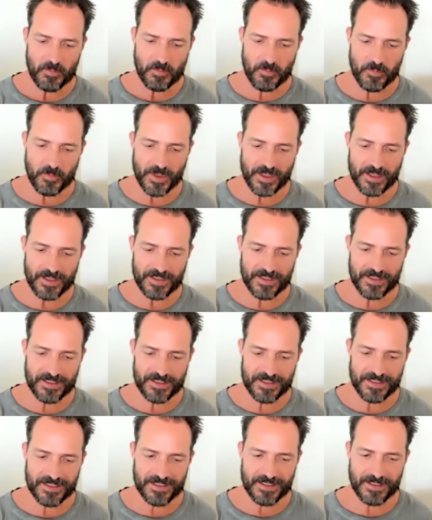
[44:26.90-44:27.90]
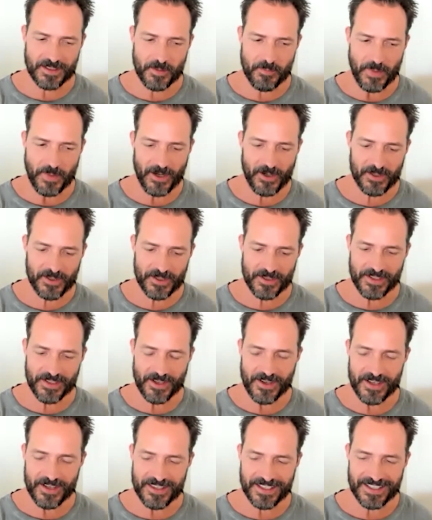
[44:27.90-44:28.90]
But the parallel
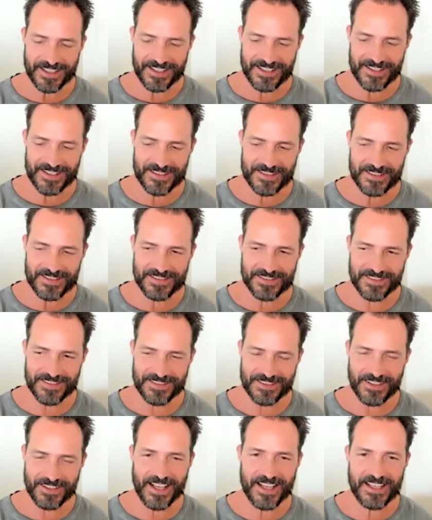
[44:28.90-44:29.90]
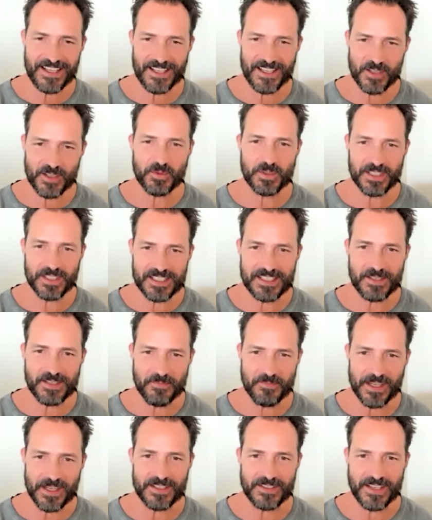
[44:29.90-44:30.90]
there, I think, is like in a really deep
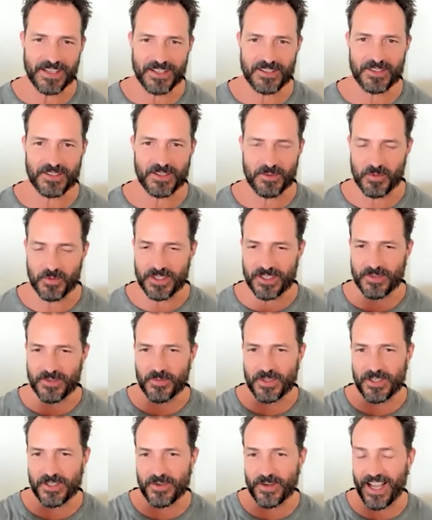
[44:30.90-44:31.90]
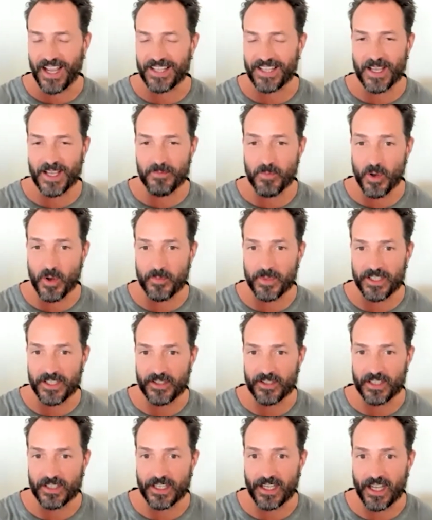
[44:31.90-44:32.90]
meditation, when you had that moment
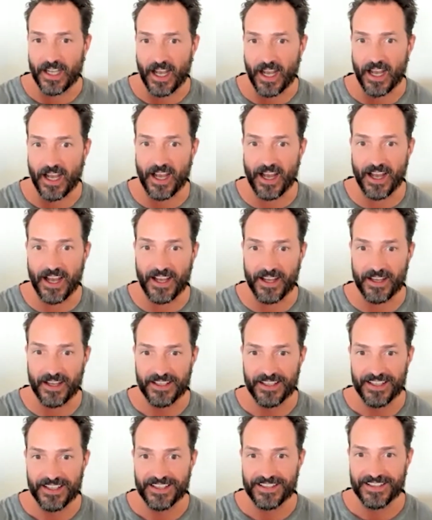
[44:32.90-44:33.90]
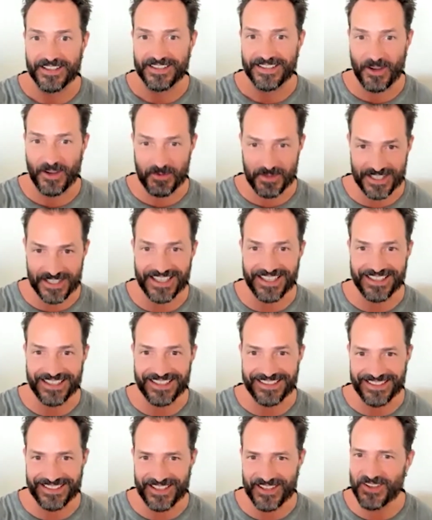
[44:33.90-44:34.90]
and you're like, aha, that was
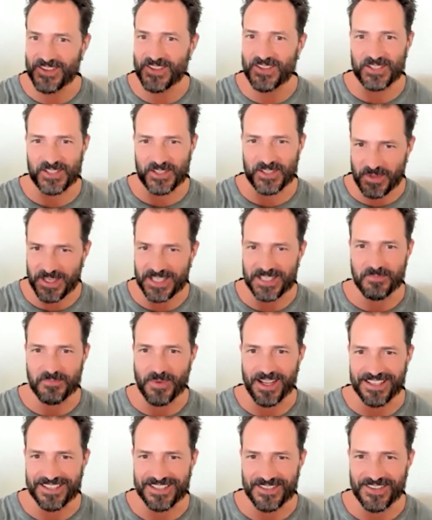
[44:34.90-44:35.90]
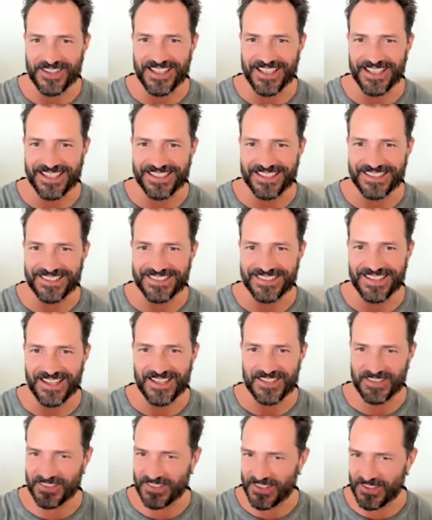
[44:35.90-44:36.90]
it. Those sweet spots you hit
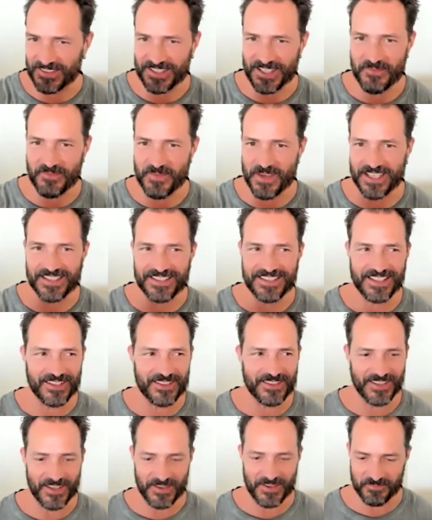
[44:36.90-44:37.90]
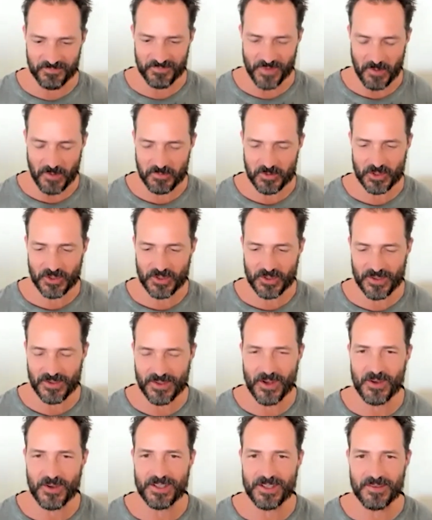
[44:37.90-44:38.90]
as a longtime meditator, I'm sure you
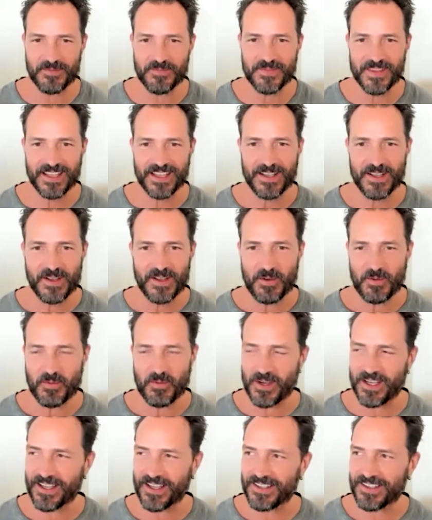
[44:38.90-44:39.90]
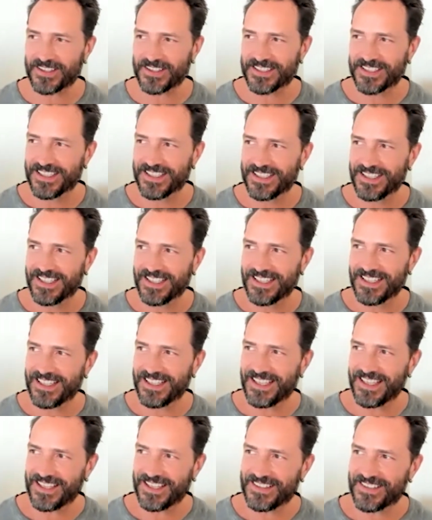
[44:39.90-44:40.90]
know them well.
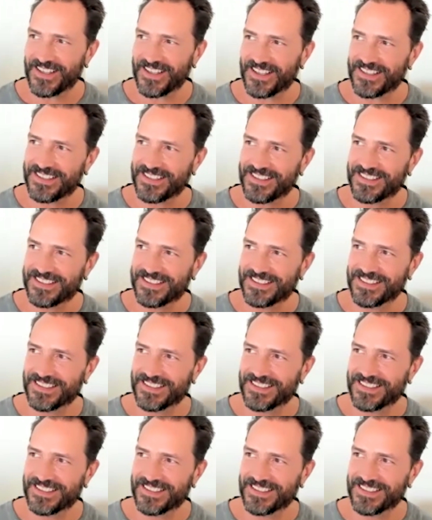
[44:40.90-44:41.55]
And then